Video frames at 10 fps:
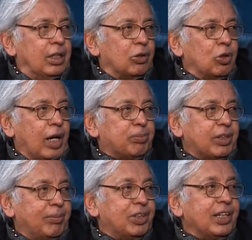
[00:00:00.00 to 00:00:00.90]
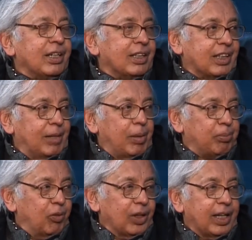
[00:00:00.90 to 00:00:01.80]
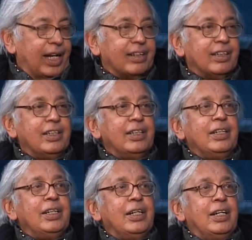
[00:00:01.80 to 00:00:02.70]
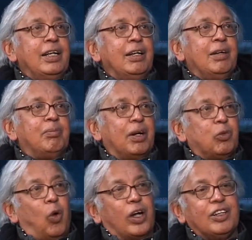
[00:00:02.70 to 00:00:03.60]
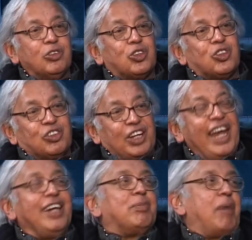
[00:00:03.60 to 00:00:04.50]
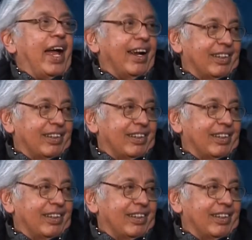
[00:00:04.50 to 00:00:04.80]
cook up something and come up with that. But what stayed back,